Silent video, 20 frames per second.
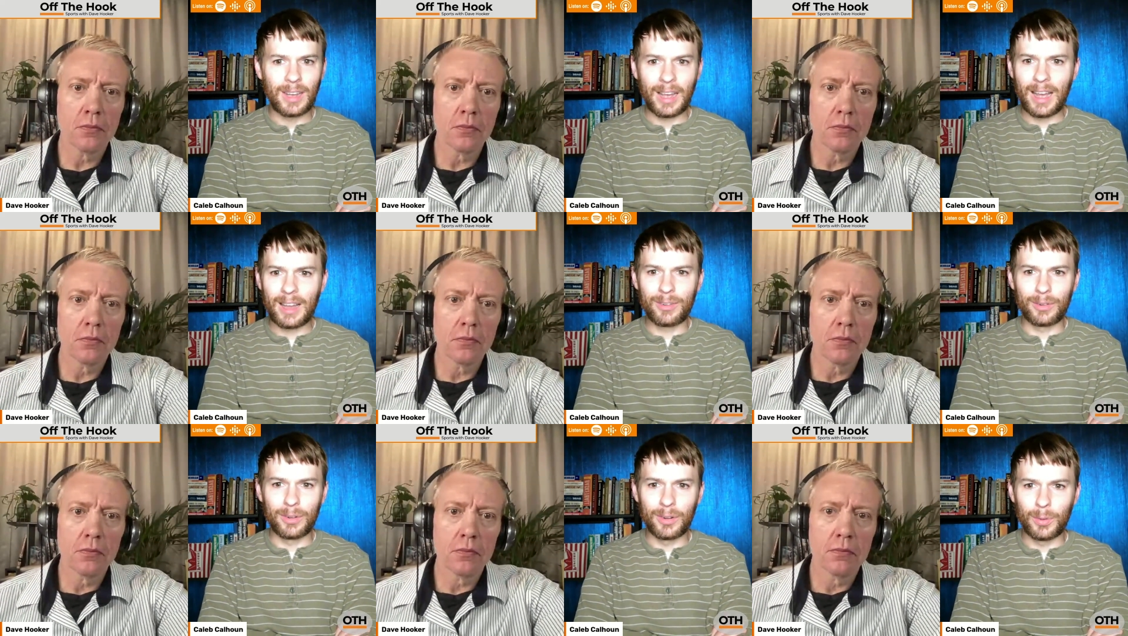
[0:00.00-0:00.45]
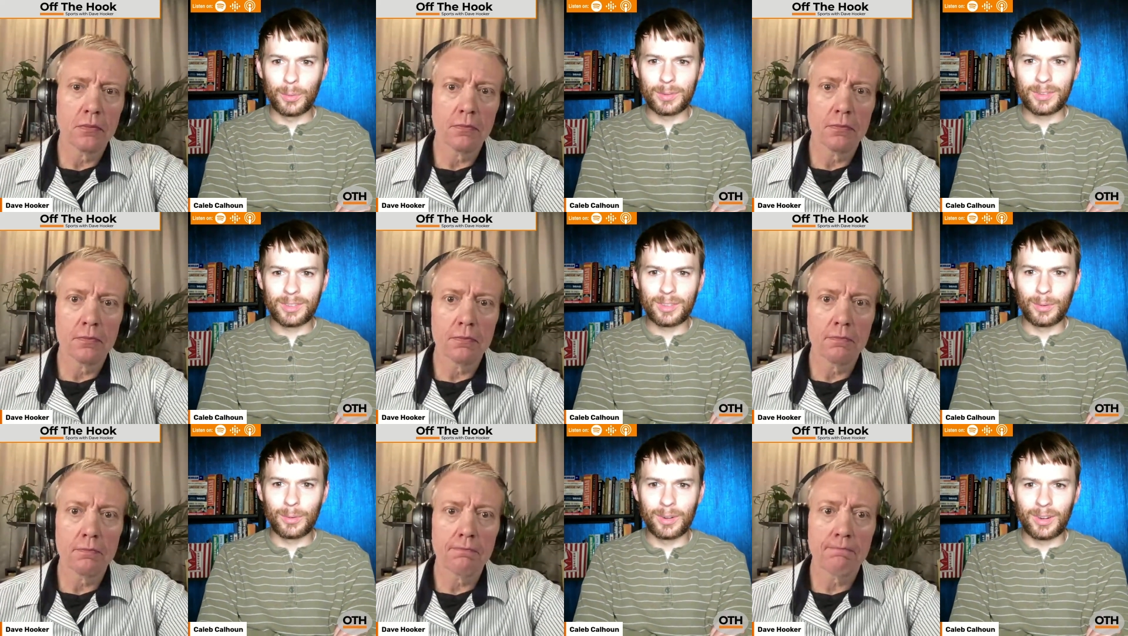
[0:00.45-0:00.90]
Speaker 1: I don't know
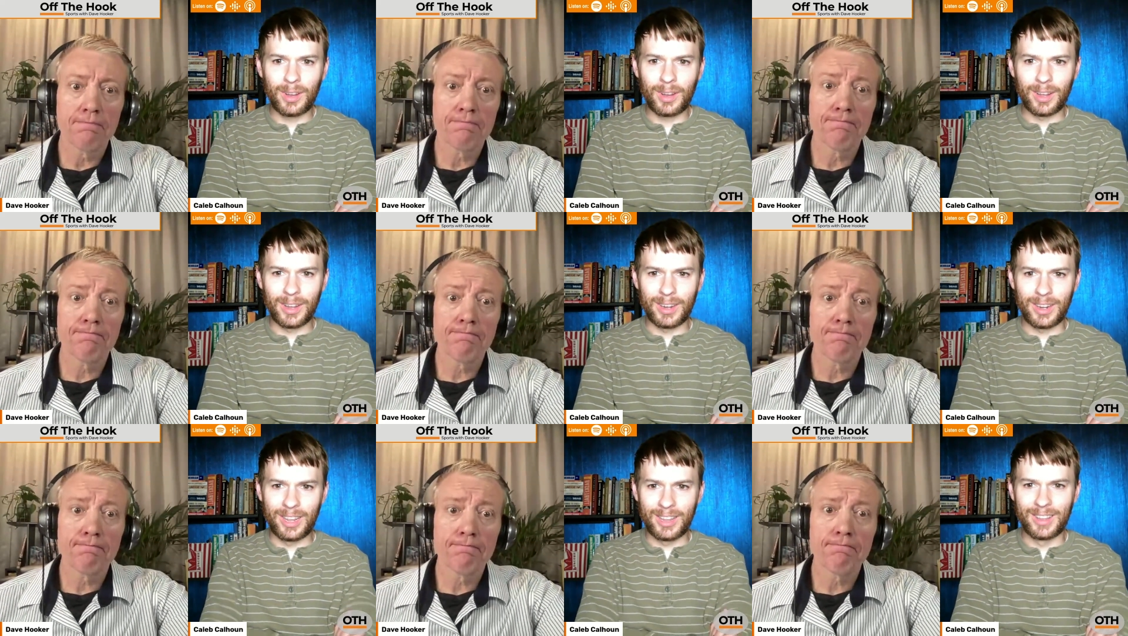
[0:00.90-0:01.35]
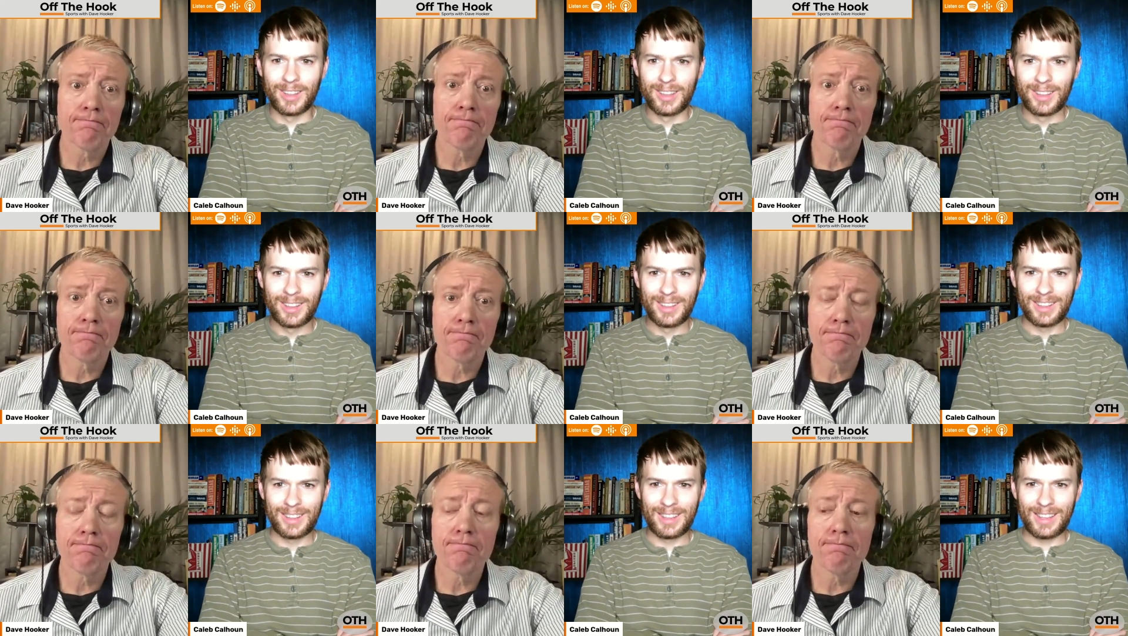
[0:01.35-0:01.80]
what's going on.
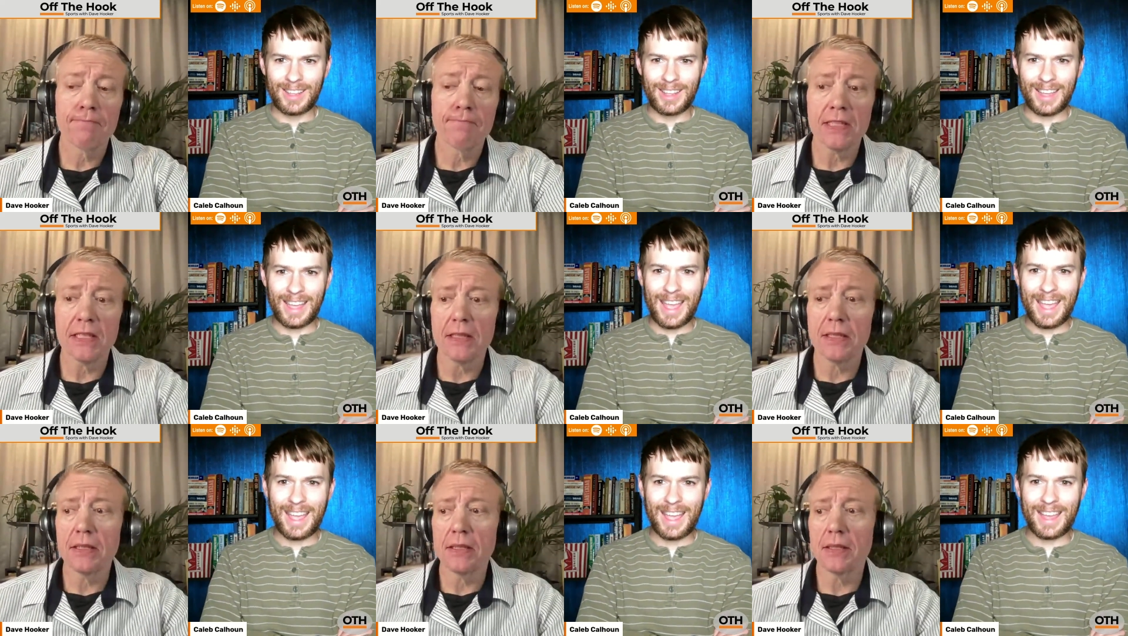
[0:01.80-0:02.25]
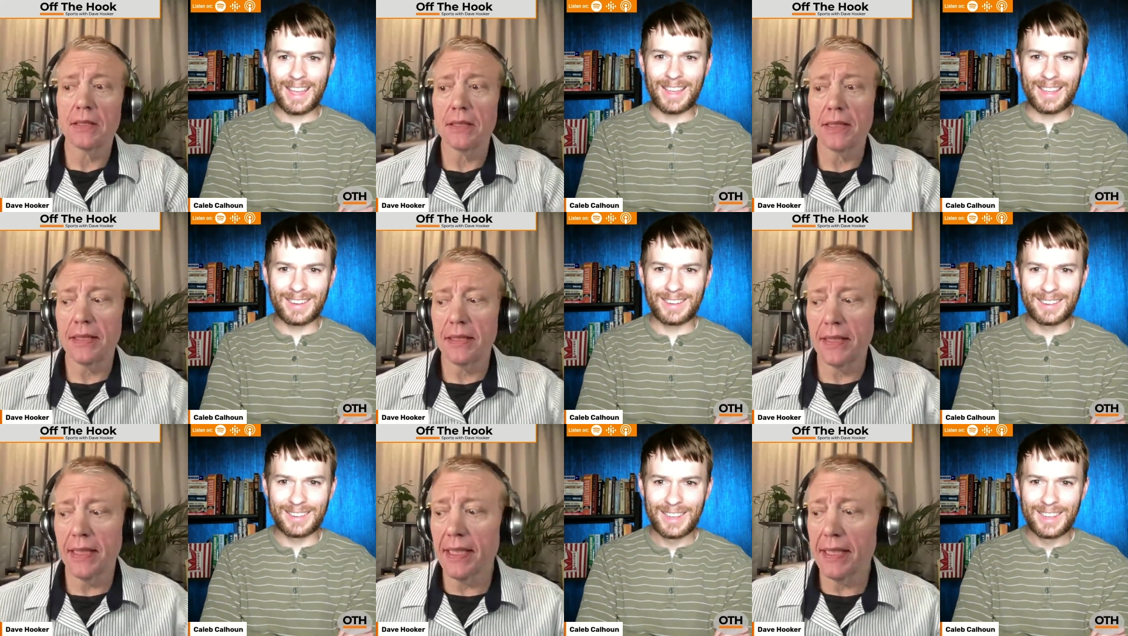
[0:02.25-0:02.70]

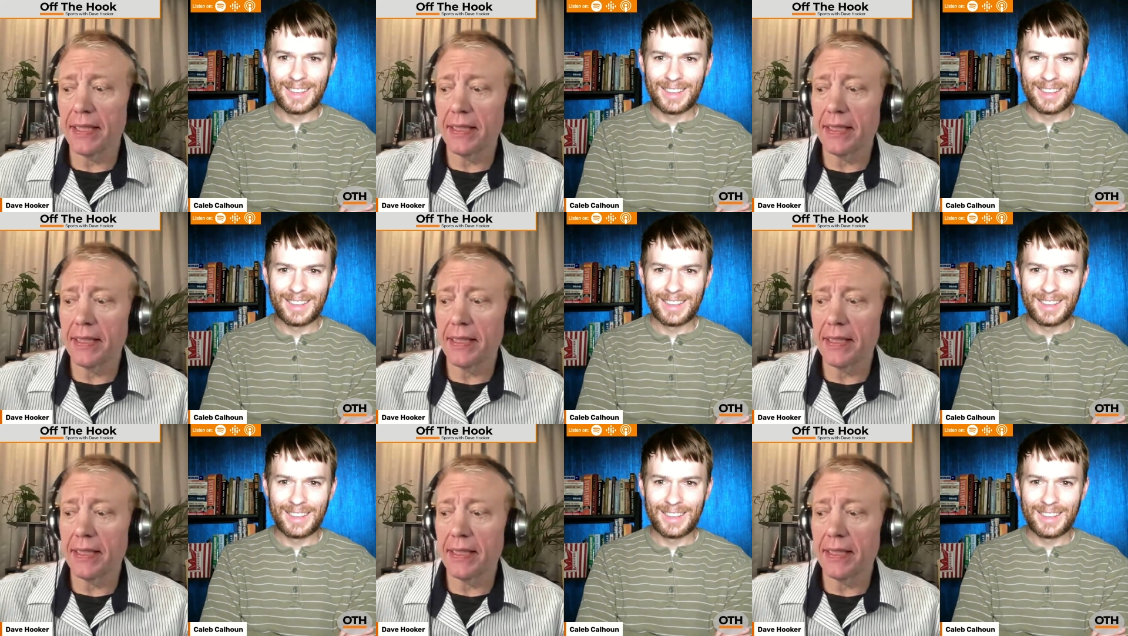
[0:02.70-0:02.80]
And,